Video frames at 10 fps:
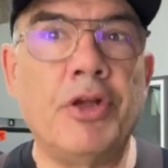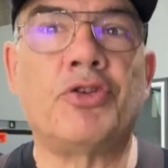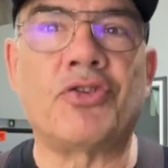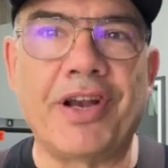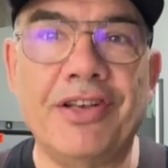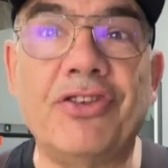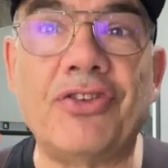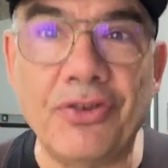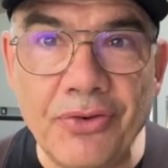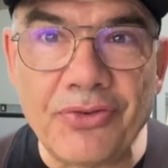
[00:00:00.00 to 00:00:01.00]

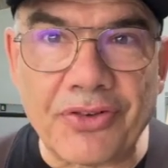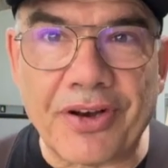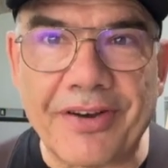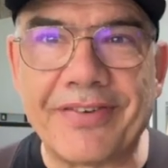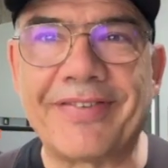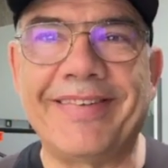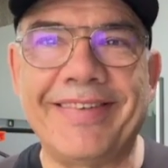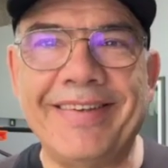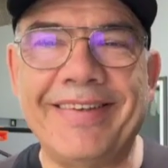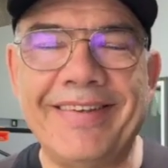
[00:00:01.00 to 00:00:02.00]

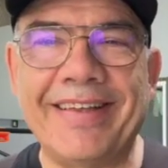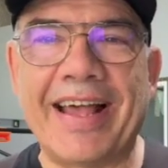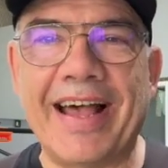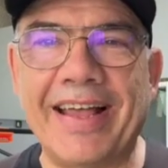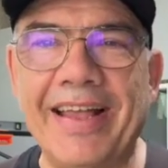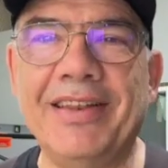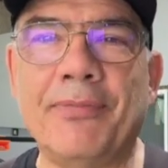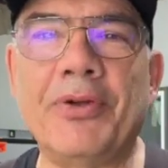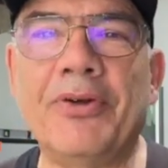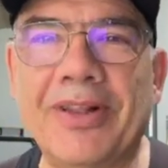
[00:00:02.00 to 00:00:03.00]
transducers in the
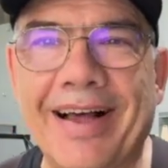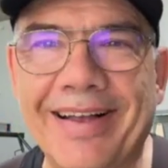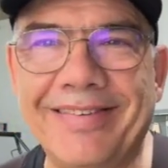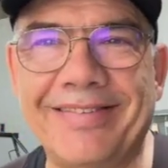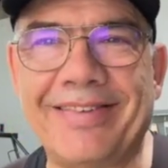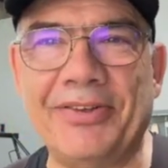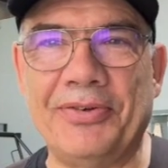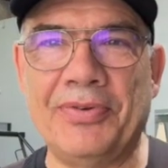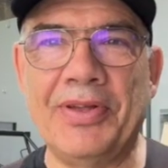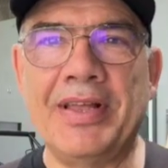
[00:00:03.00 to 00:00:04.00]
fuel lines
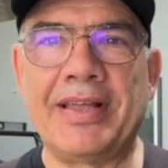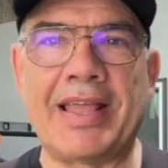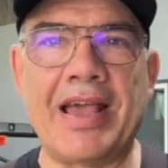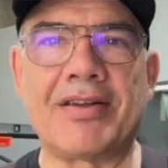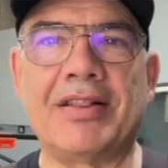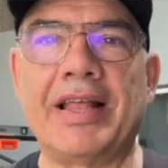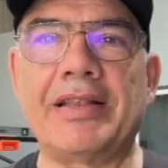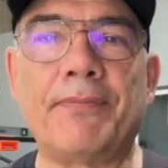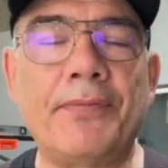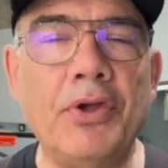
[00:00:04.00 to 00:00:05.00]
to
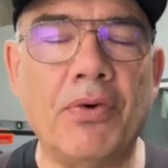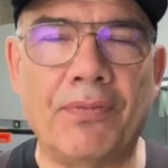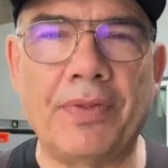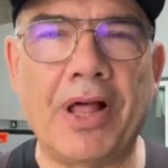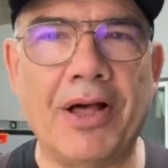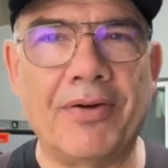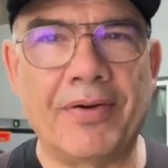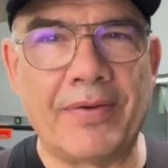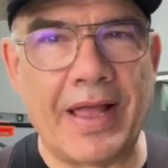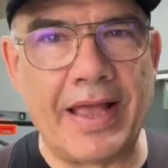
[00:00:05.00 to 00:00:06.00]
calculate fuel
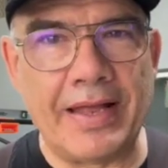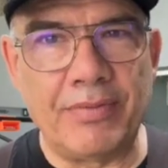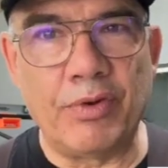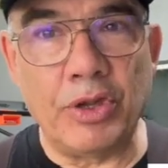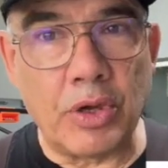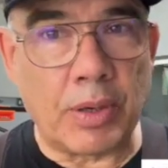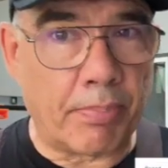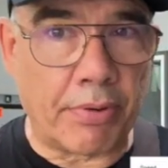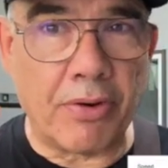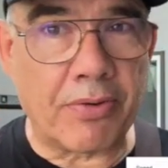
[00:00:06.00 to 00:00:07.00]
flow, and you can
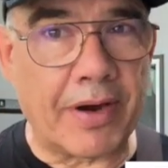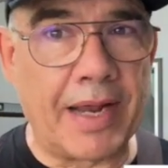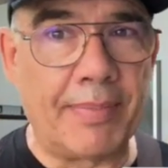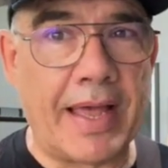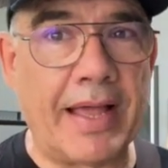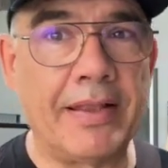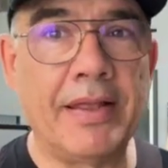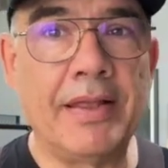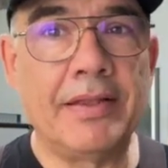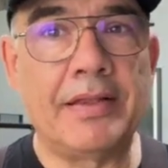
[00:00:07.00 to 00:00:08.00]
program that
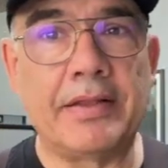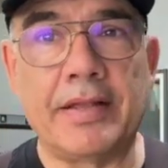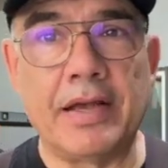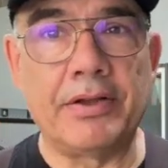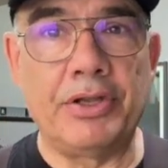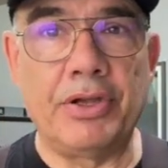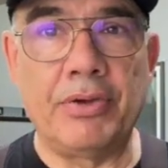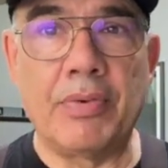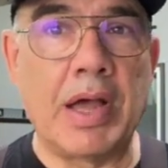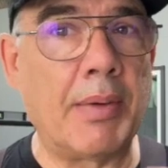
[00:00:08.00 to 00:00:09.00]
to tell
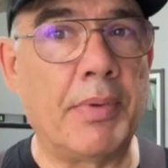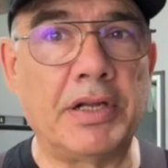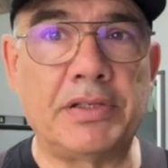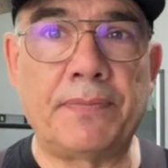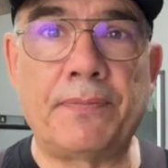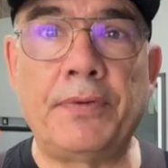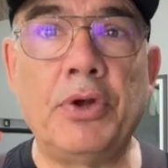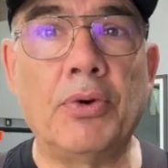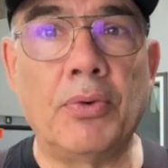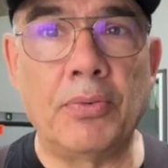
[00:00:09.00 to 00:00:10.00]
you how much
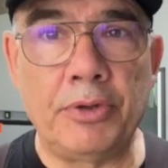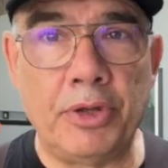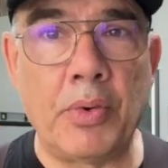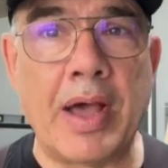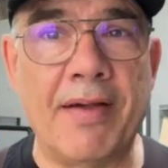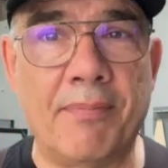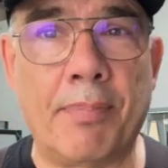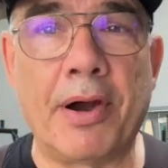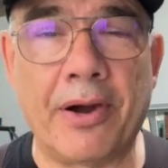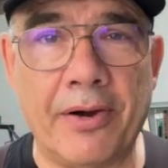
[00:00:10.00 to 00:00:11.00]
fuel you have
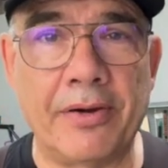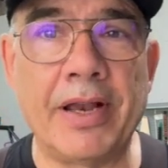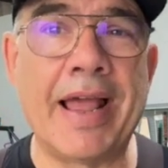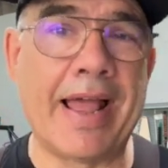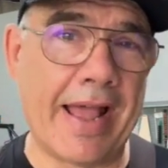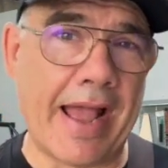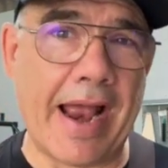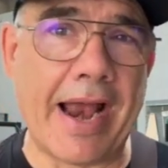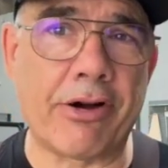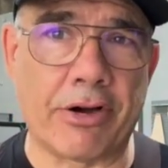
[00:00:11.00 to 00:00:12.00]
burned
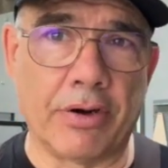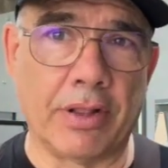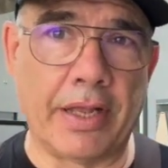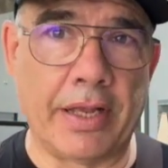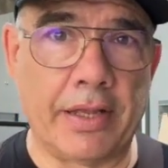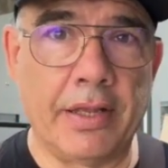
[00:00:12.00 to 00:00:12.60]
accurately.